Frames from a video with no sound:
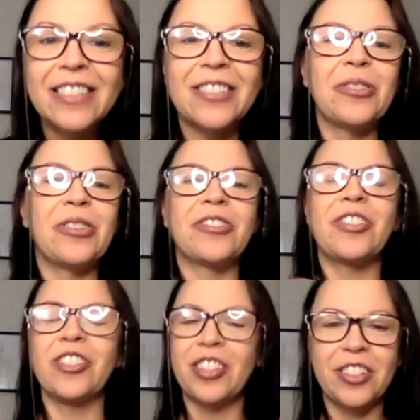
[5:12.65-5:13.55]
So
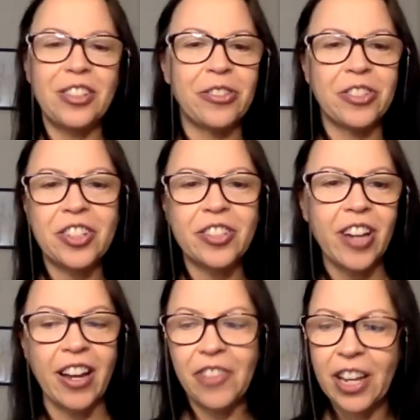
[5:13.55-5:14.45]
there's just, they're still
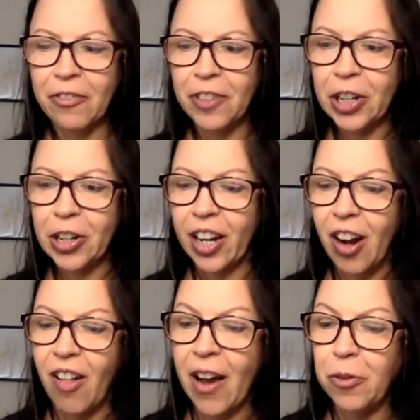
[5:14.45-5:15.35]
kind of like figuring it
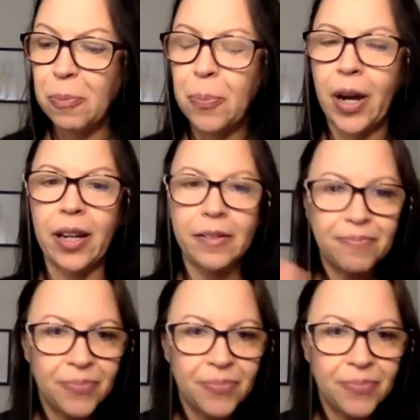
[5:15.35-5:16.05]
all out. But,